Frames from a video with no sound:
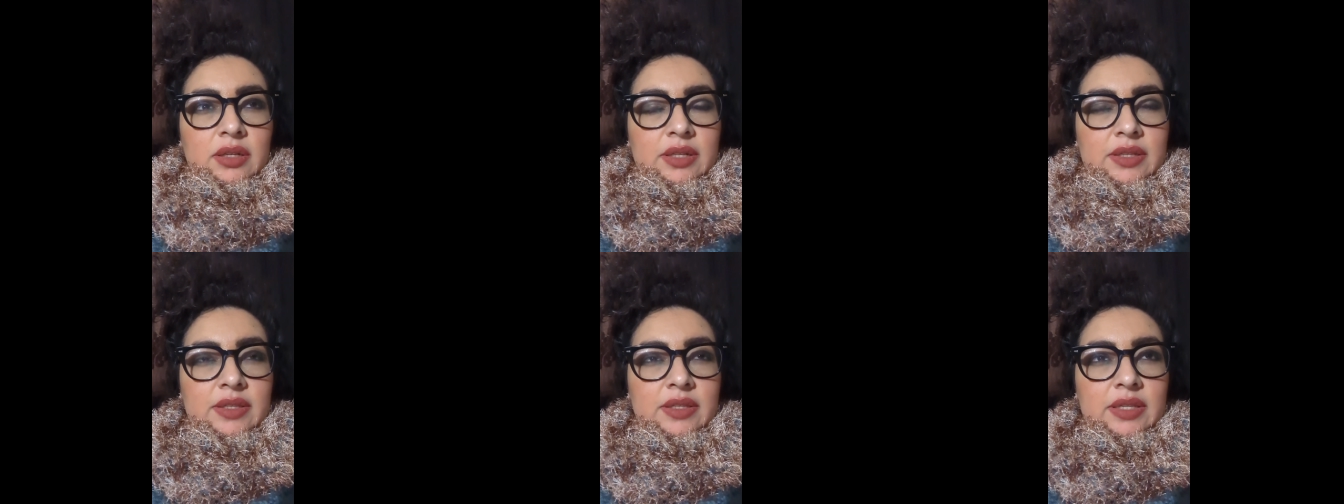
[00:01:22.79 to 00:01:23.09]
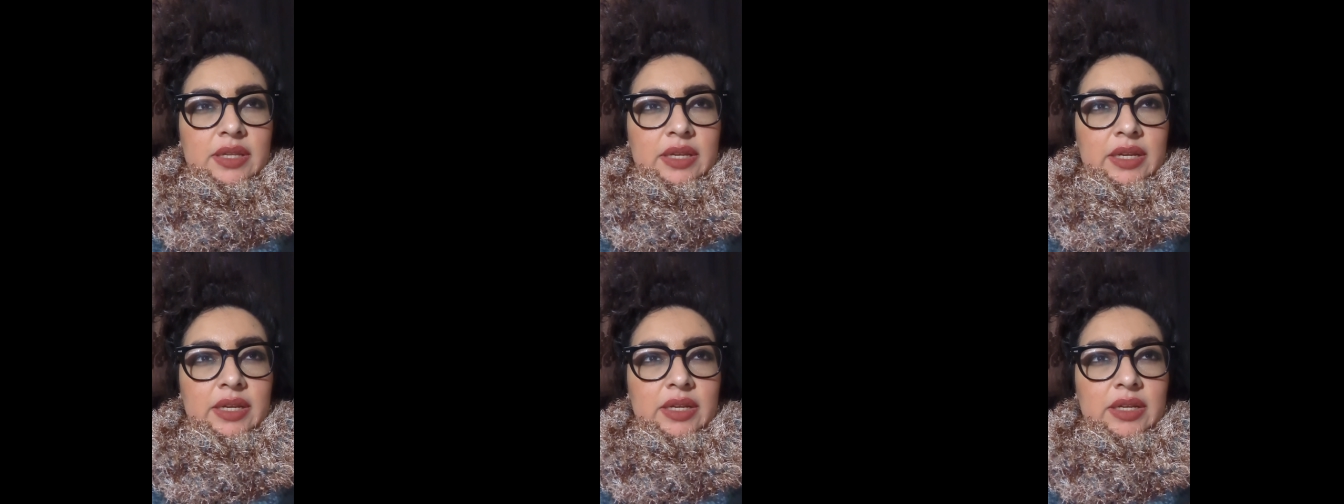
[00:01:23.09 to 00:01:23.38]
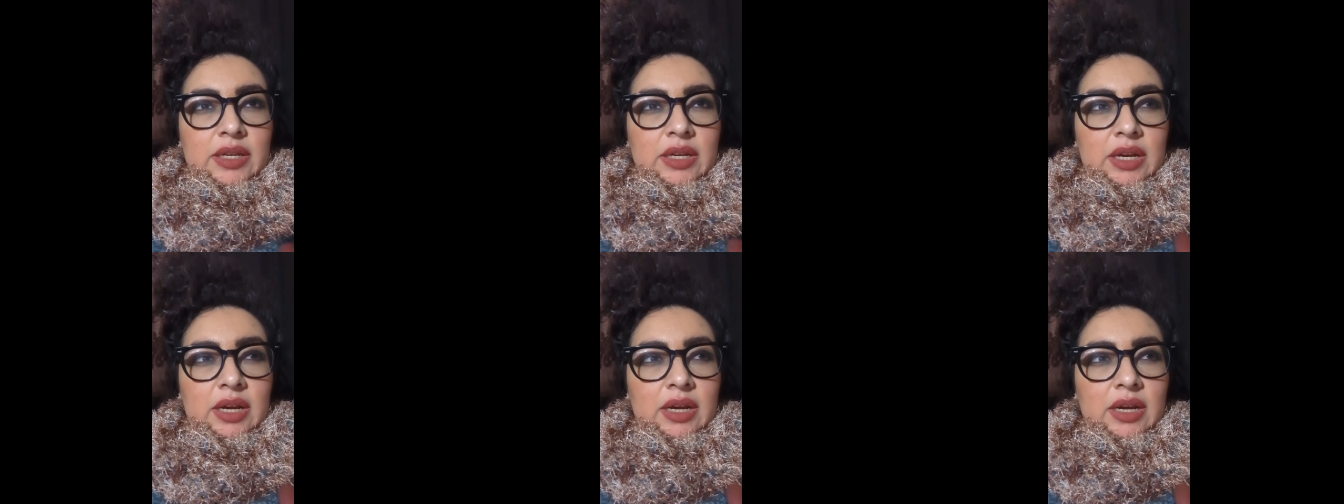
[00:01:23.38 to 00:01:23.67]
Let's
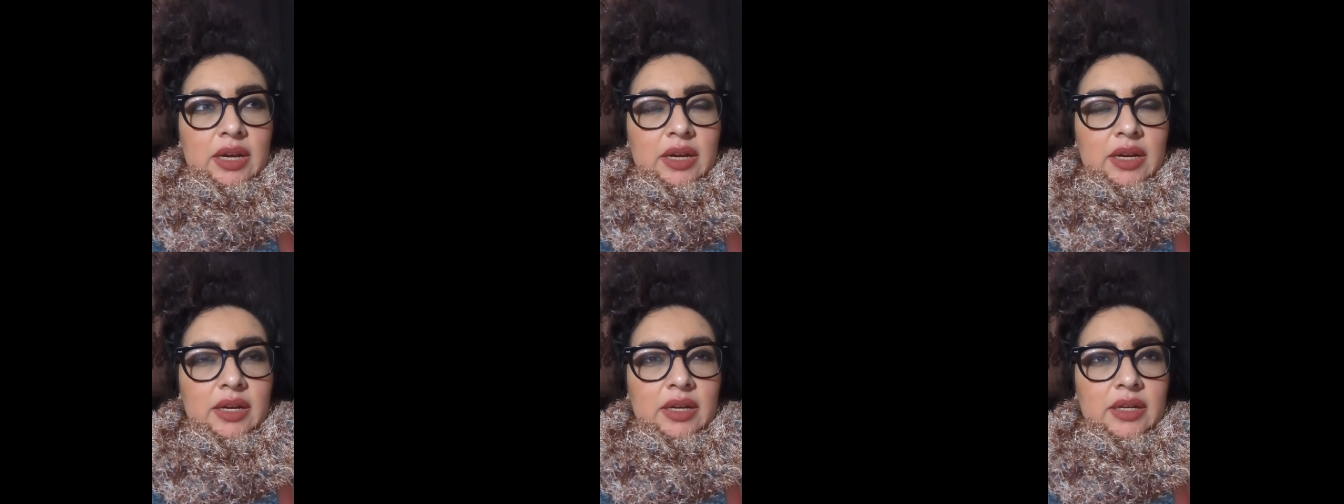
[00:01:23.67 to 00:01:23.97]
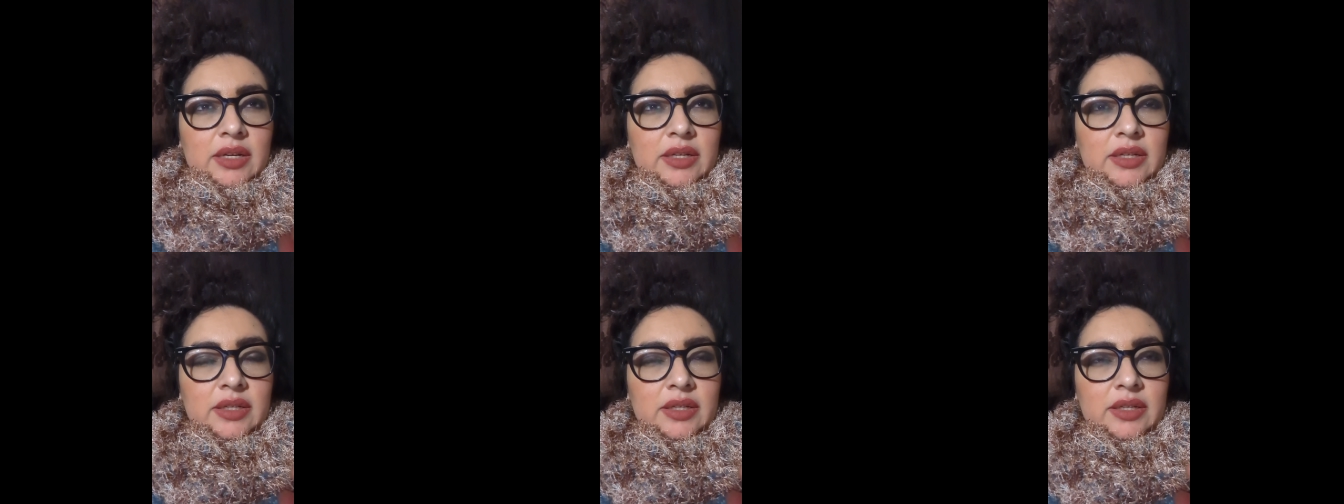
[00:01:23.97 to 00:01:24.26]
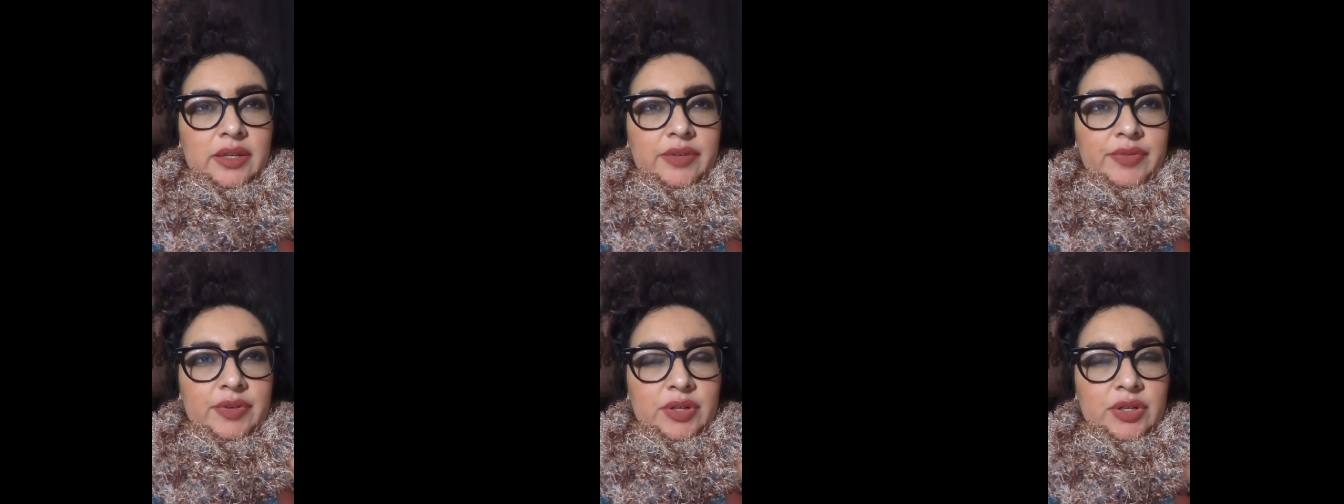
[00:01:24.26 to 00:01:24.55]
say uh,
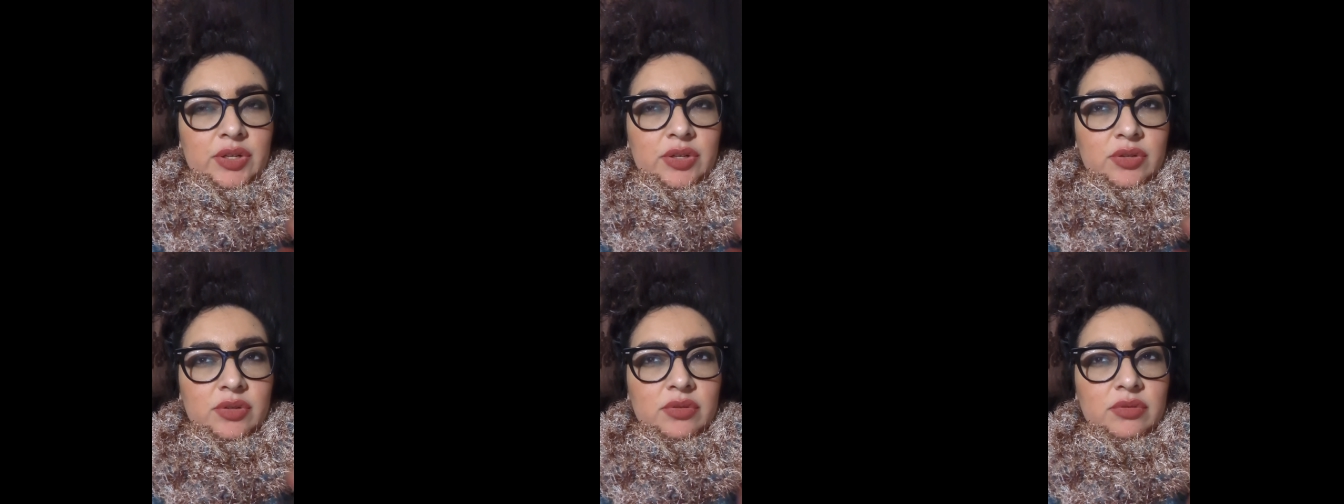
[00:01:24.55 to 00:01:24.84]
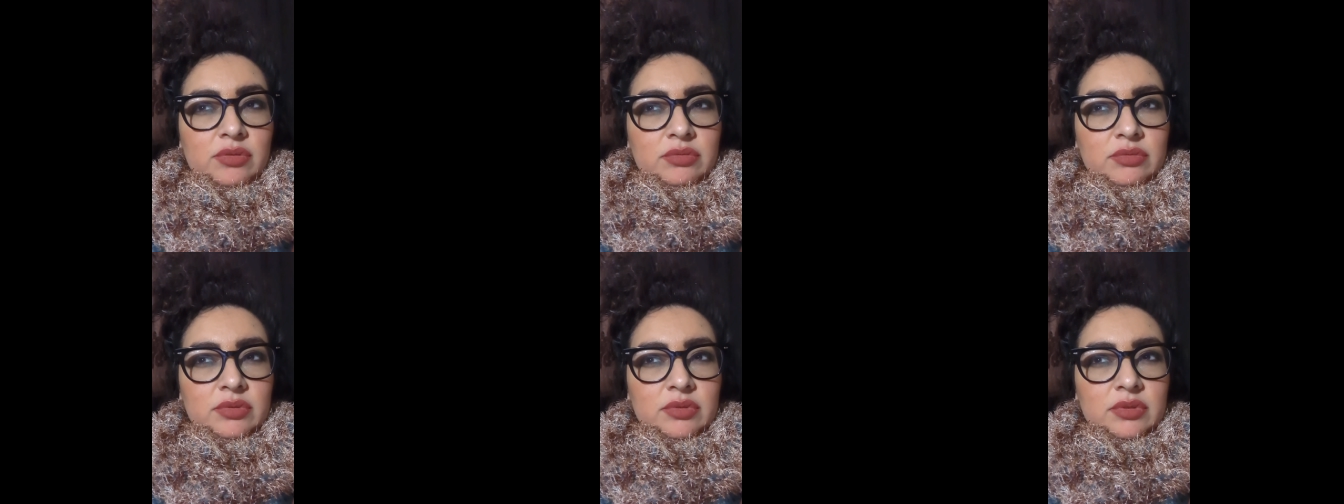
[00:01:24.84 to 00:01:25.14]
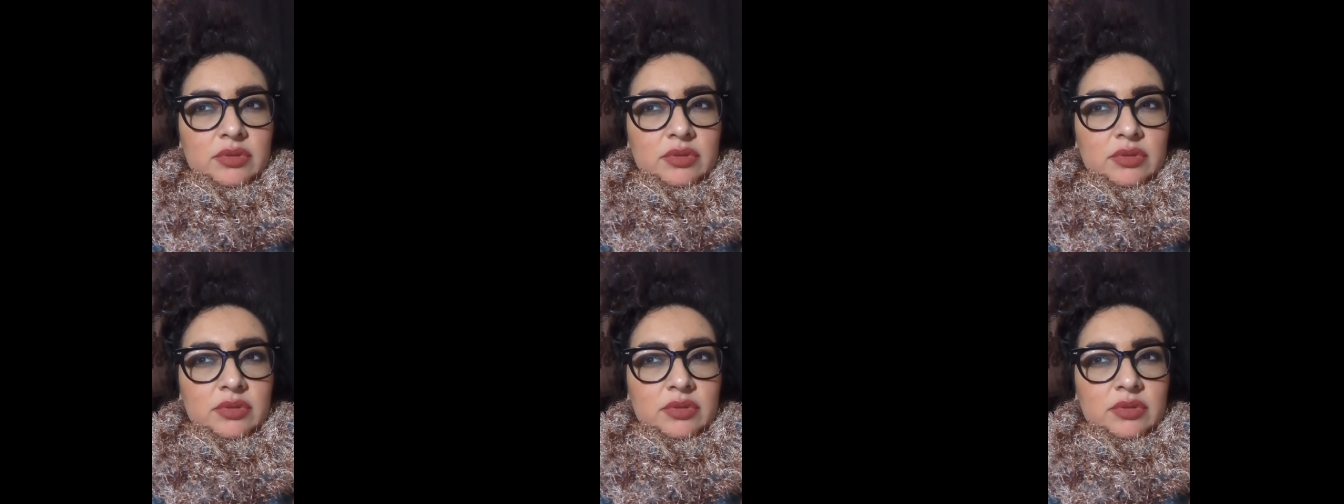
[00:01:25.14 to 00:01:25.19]
if you do,